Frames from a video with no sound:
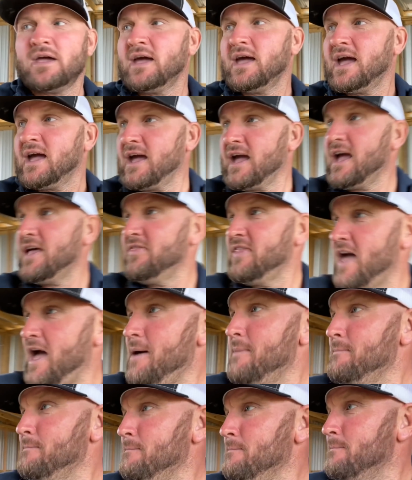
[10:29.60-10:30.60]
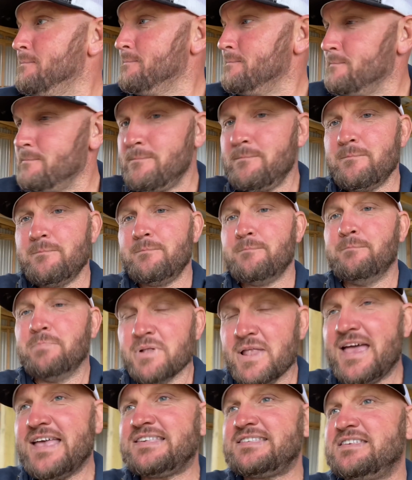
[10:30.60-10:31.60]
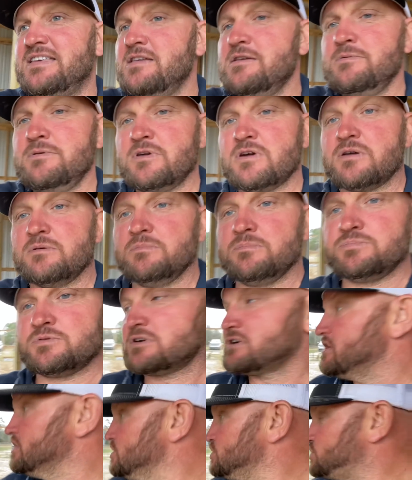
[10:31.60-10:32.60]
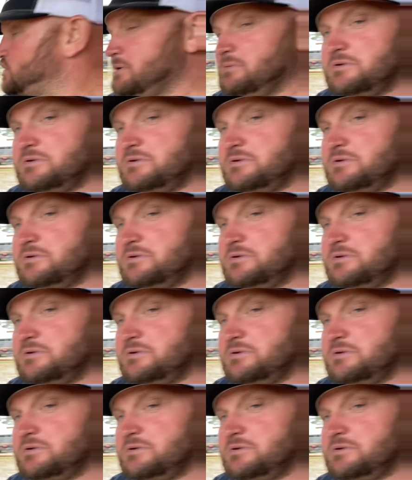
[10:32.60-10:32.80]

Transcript: And that blessing contributed